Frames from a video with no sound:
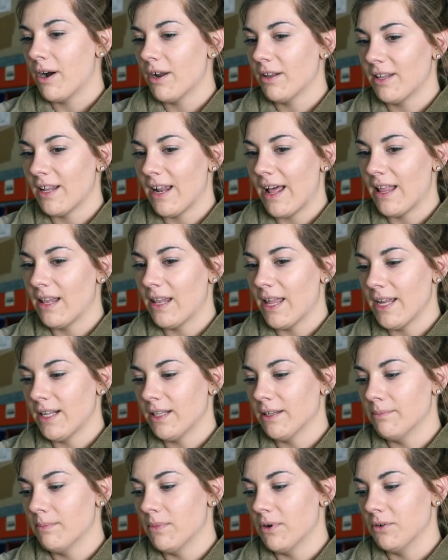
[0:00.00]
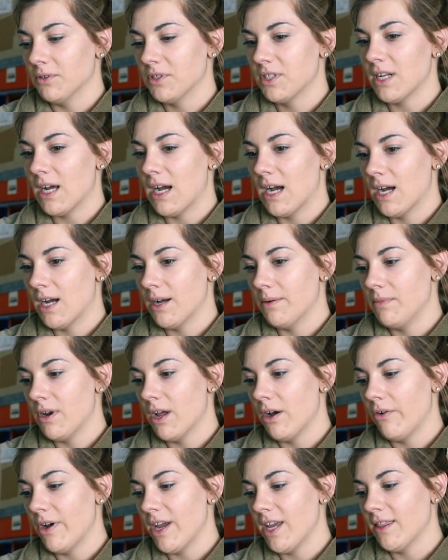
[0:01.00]
part that I like the most, um,
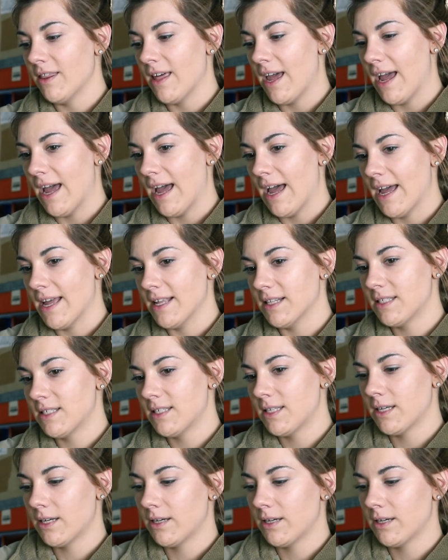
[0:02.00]
knowing that